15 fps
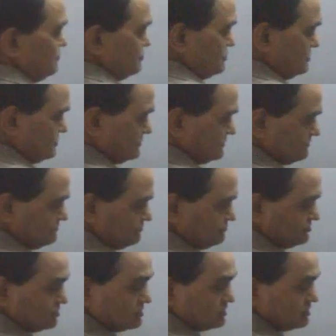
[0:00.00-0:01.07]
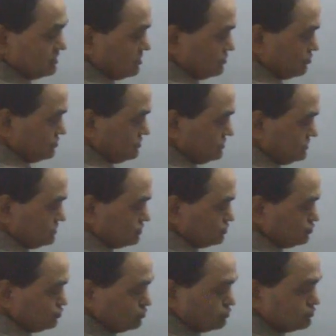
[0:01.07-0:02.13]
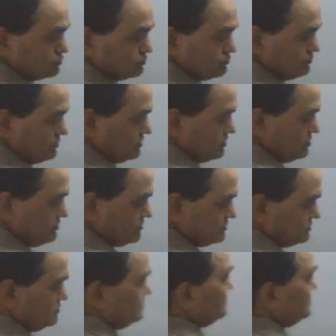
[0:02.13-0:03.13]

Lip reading: about this? So these two will give us